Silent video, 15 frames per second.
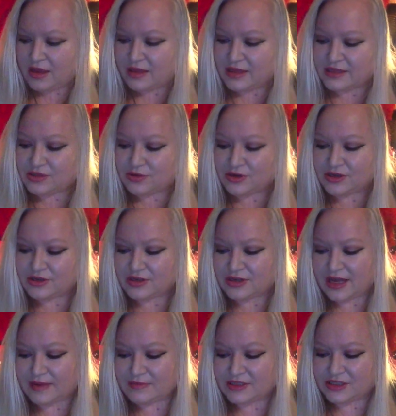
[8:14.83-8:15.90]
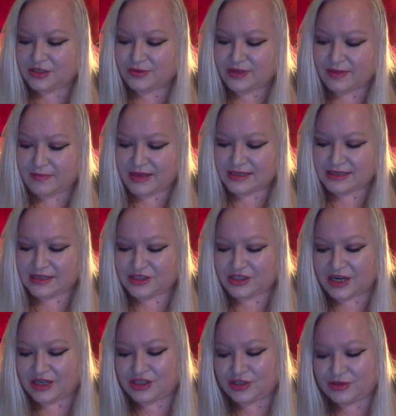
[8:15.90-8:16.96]
This oracle comes to you with a message.
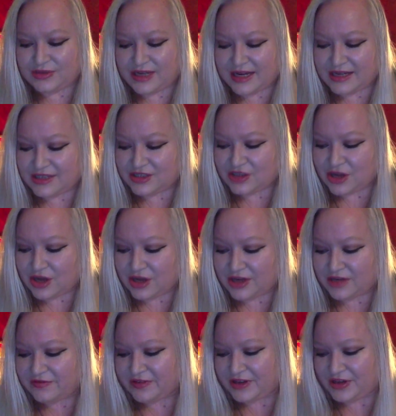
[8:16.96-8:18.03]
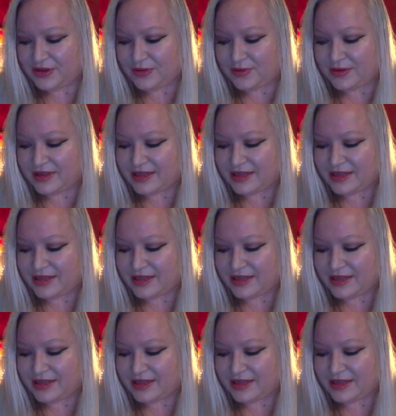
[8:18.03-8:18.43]
A new day is dawning for you.